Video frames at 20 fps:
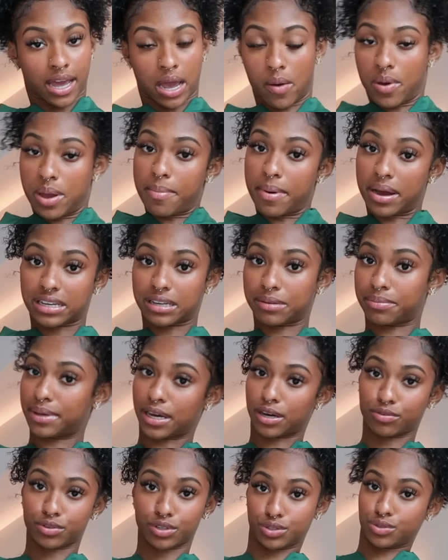And we about to be
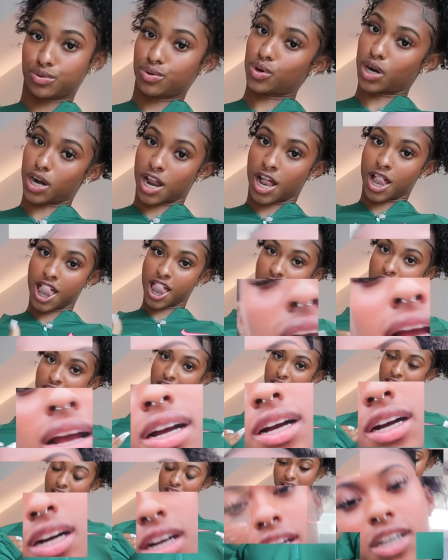out the door.
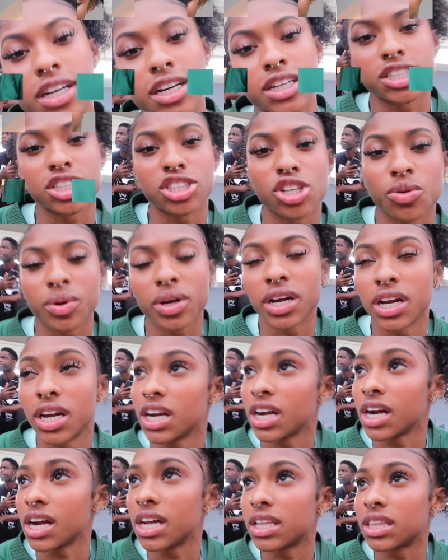All right, y'all, so we're
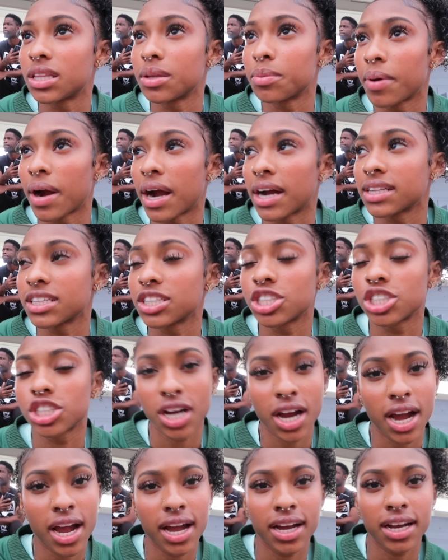here at the practice
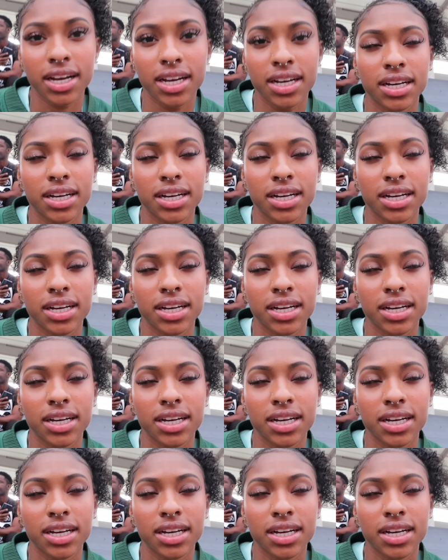track.